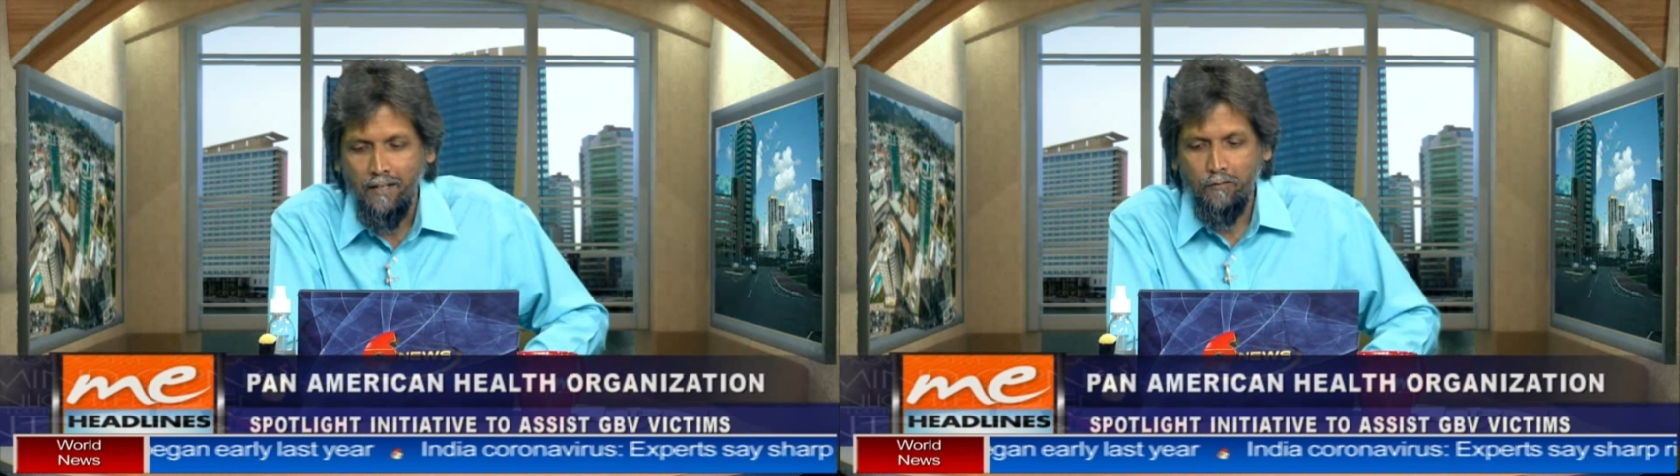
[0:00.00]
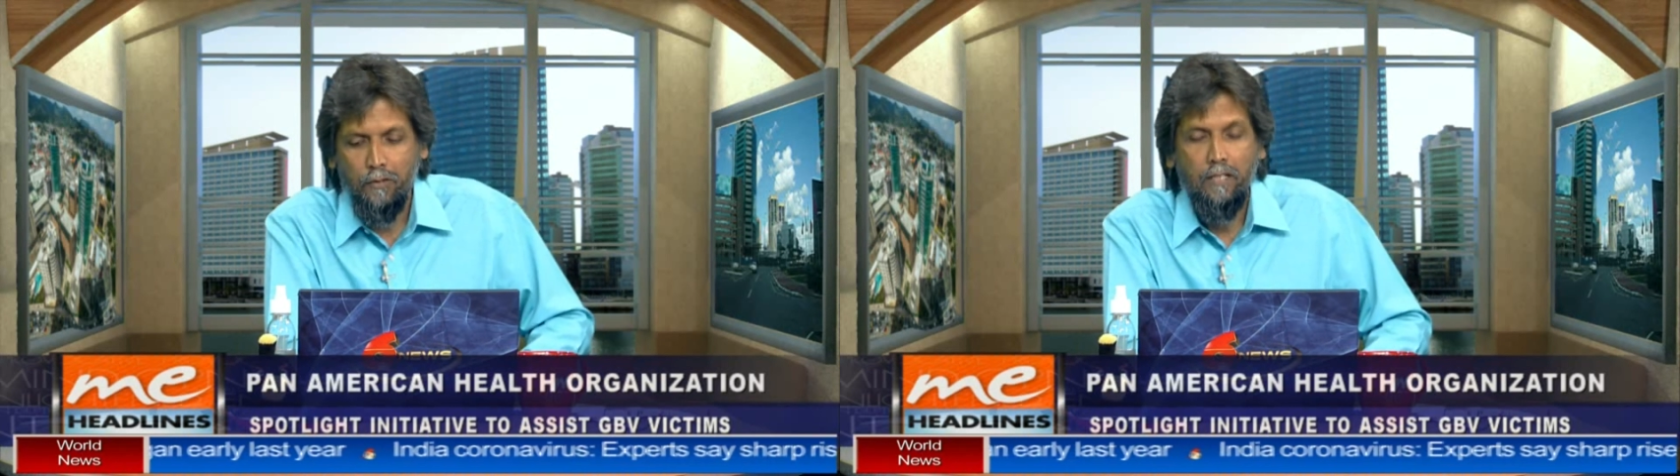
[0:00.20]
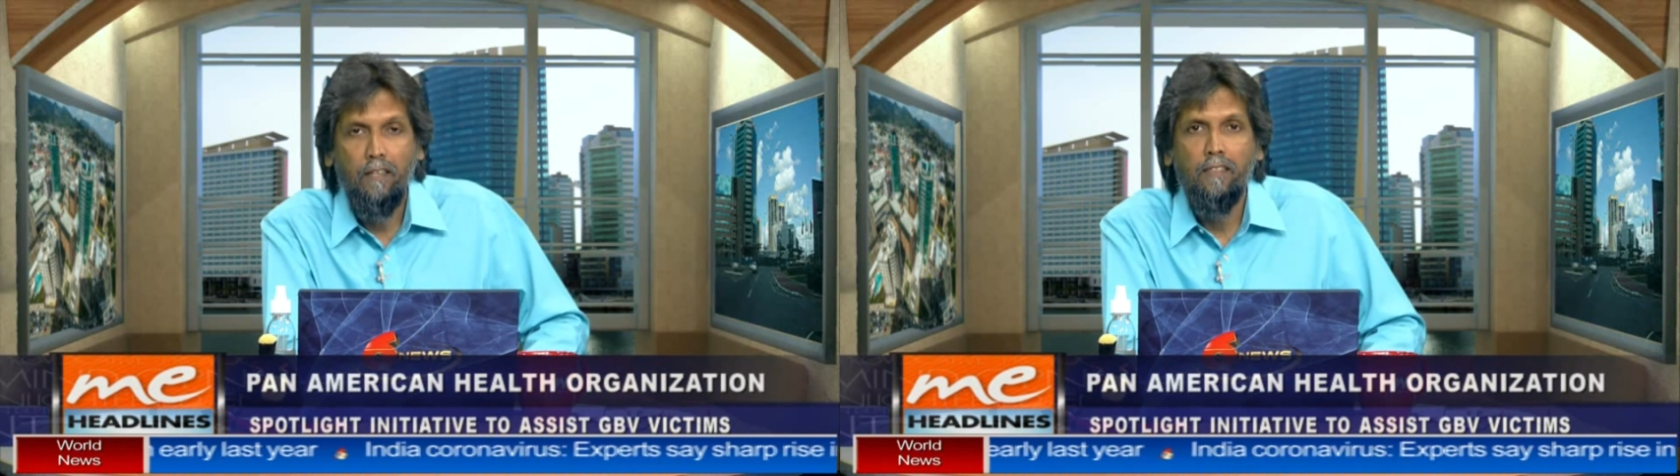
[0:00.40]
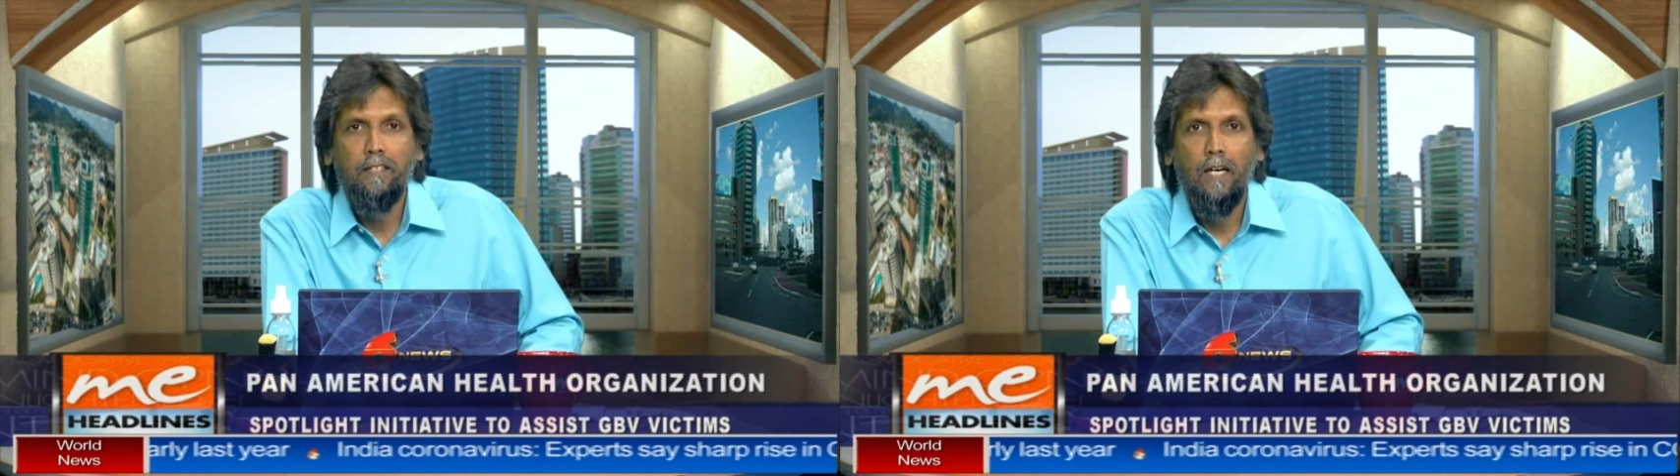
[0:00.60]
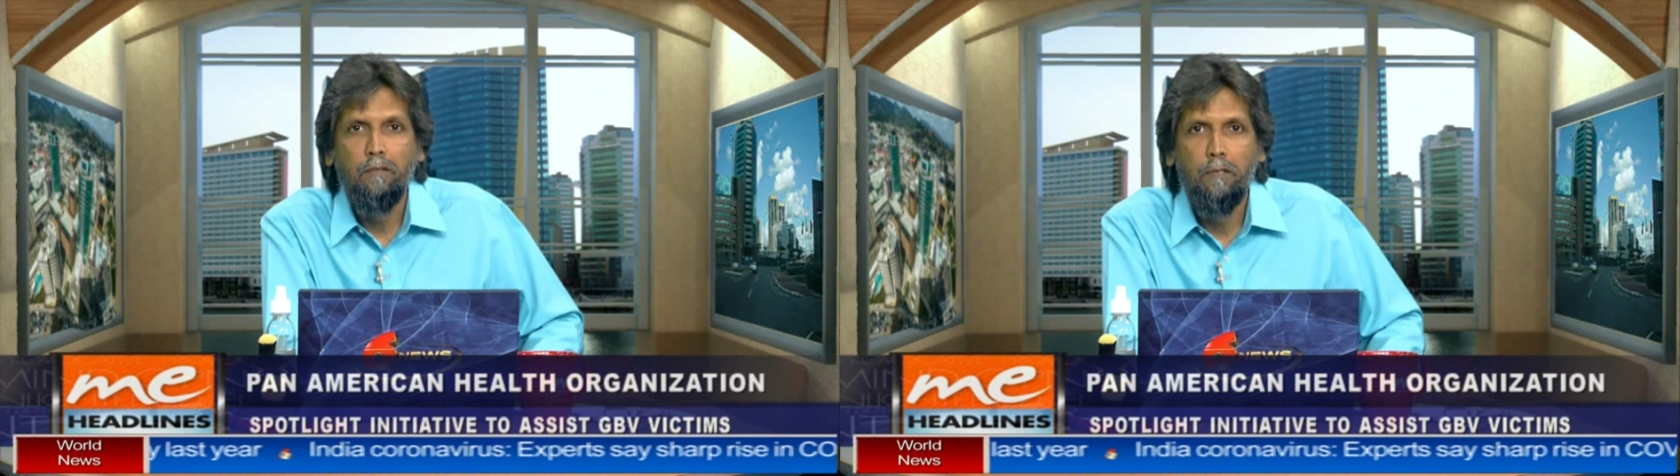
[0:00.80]
for taking the
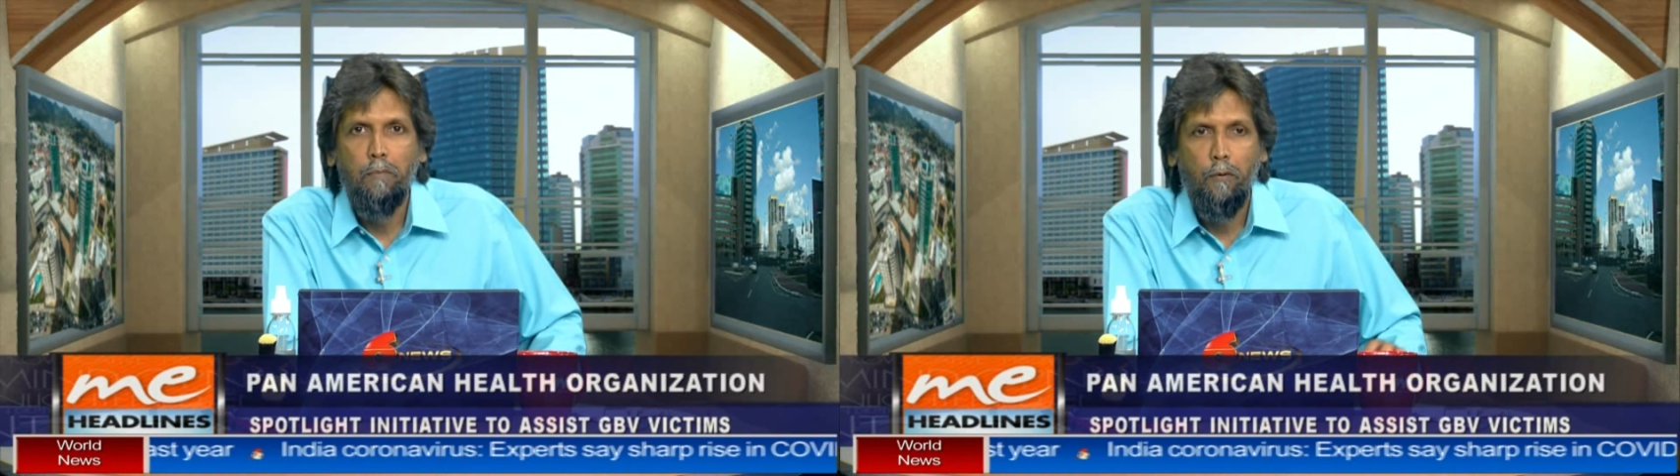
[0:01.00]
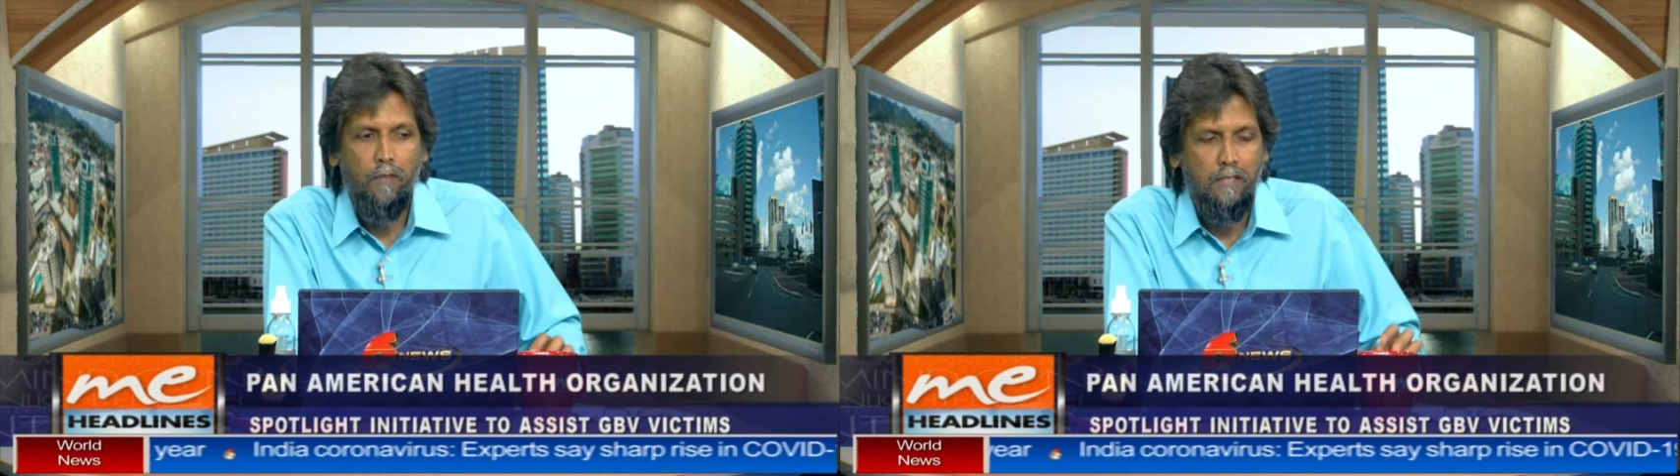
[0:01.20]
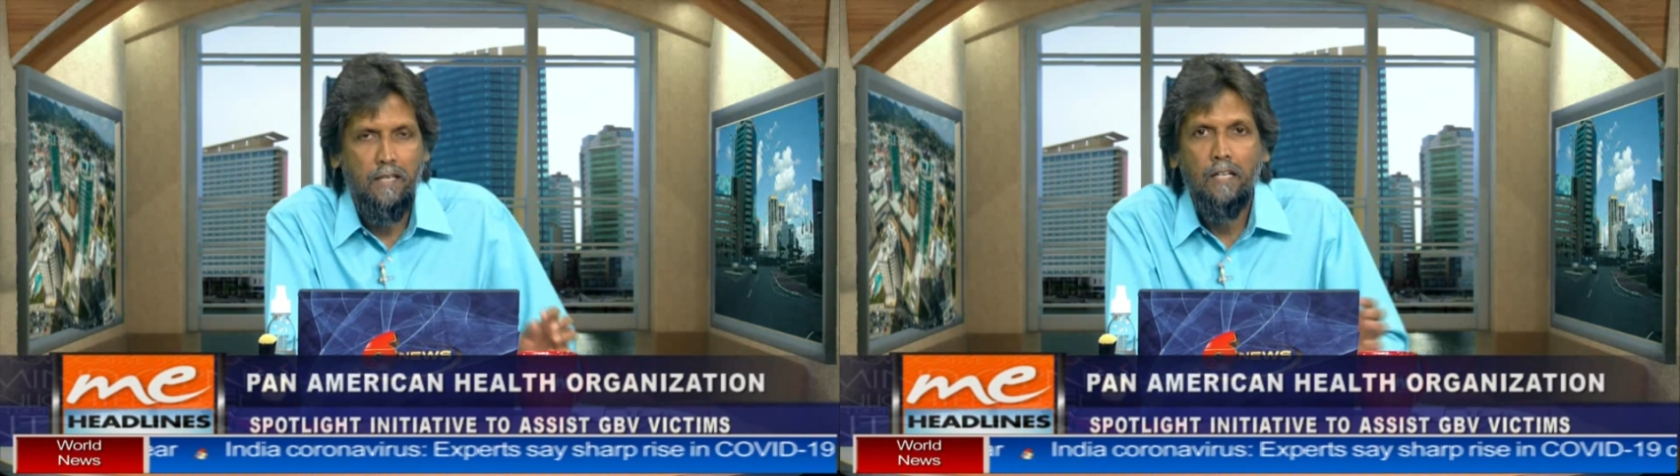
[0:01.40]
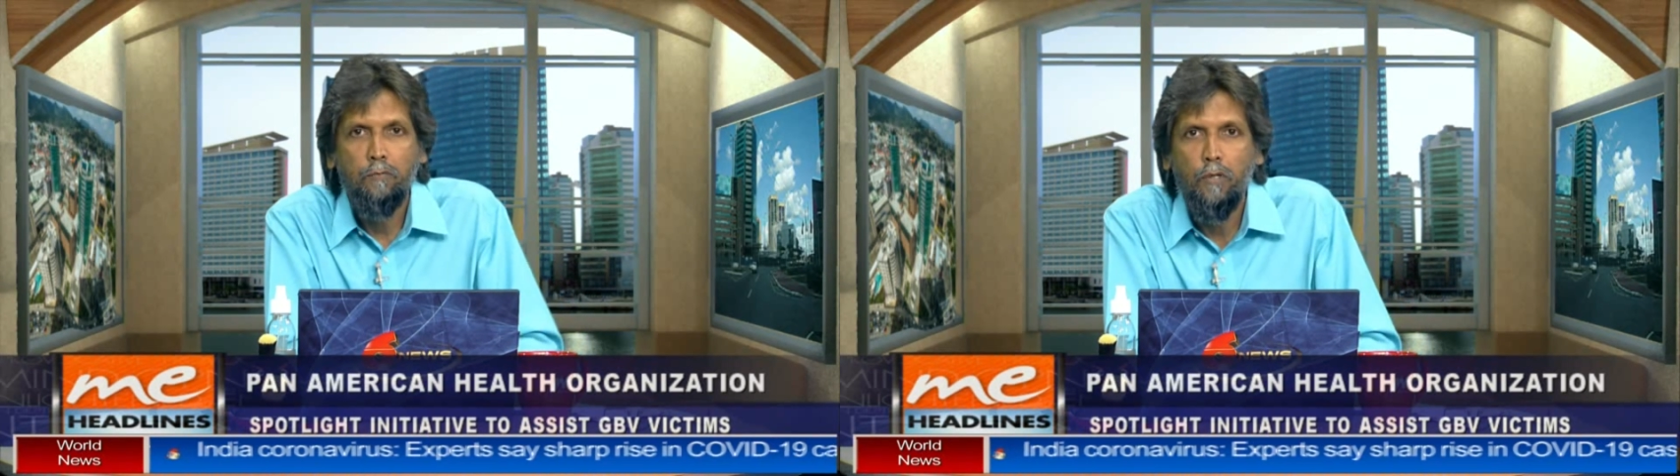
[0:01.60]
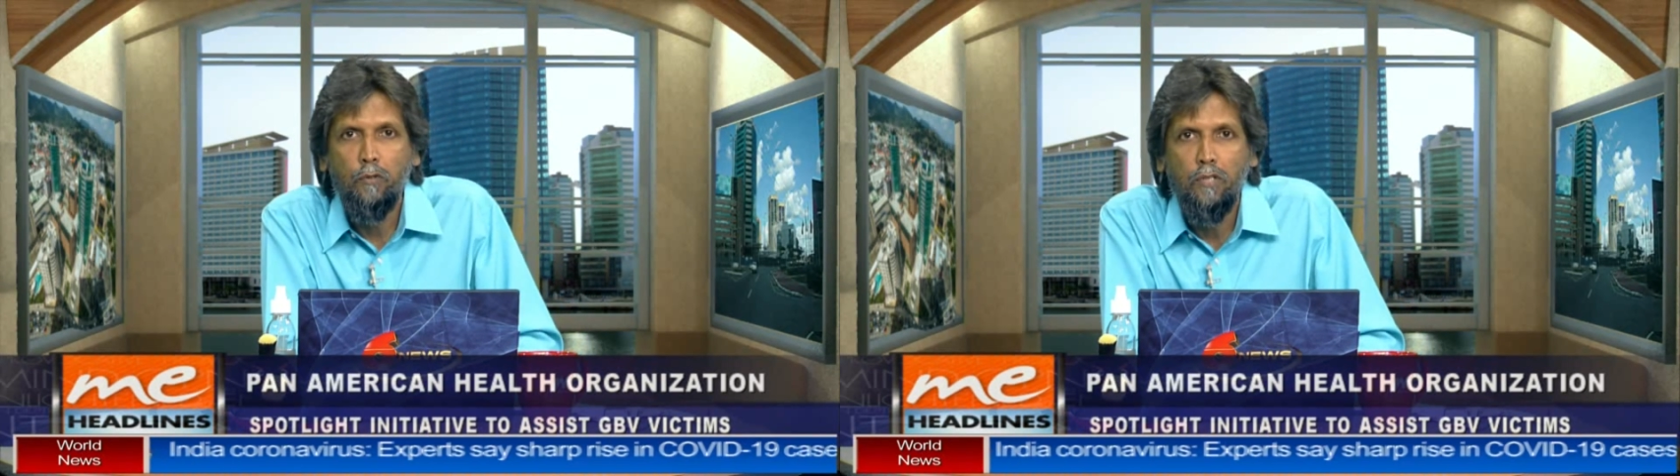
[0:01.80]
time to be with us. As
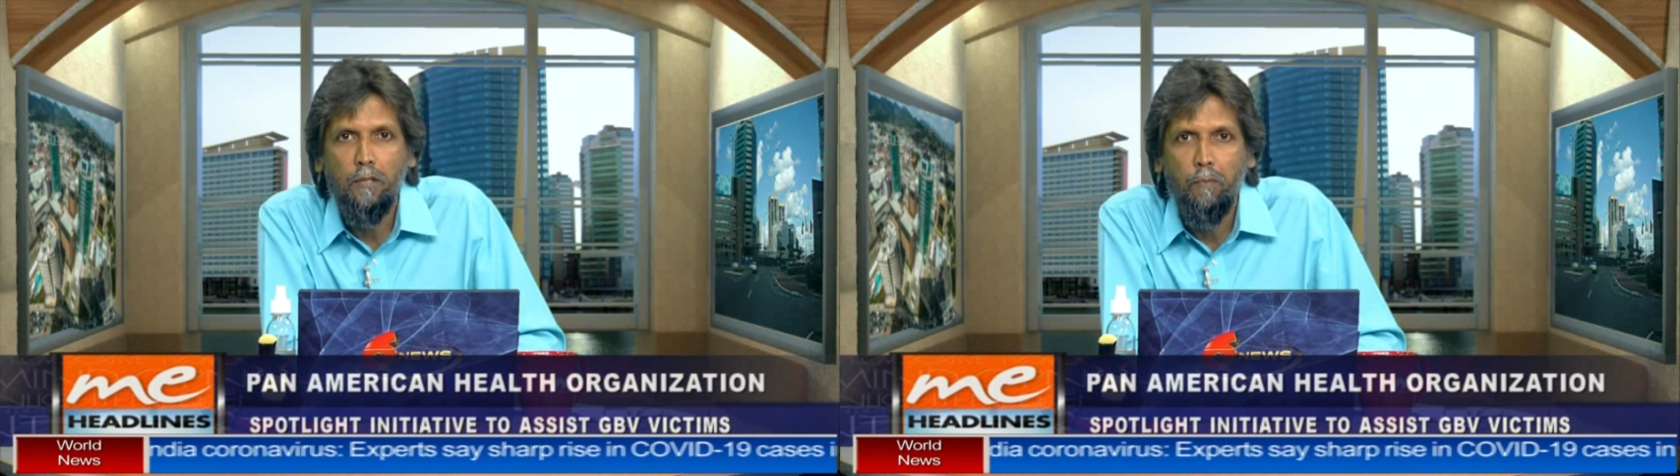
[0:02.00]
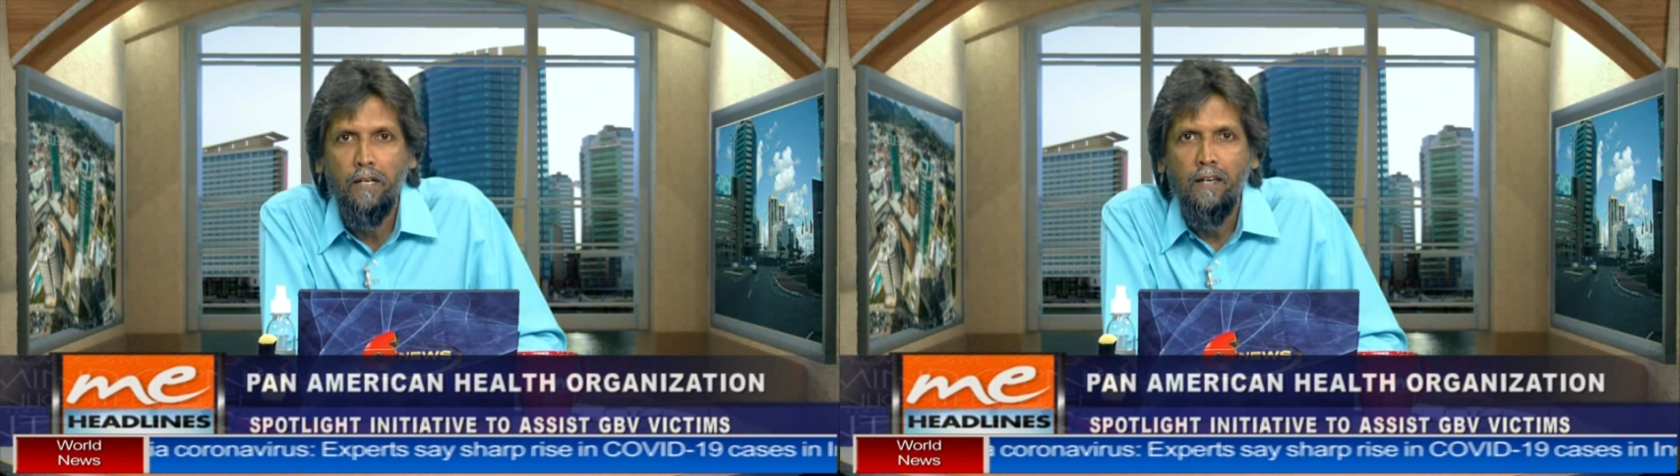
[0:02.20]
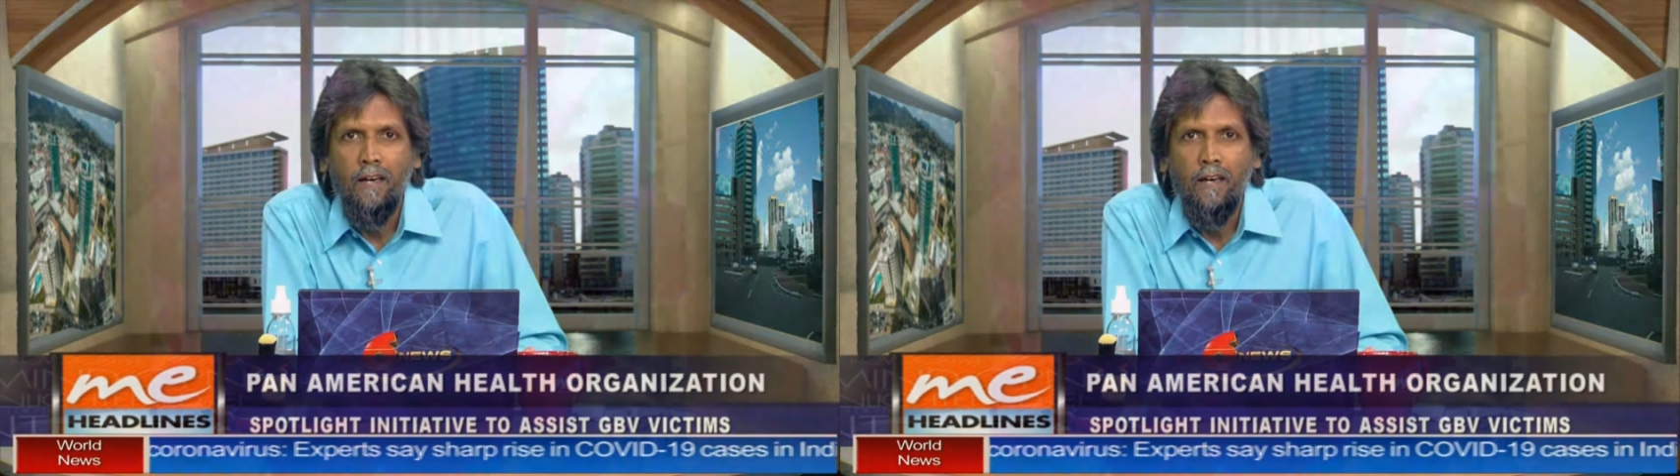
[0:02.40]
we go to the break,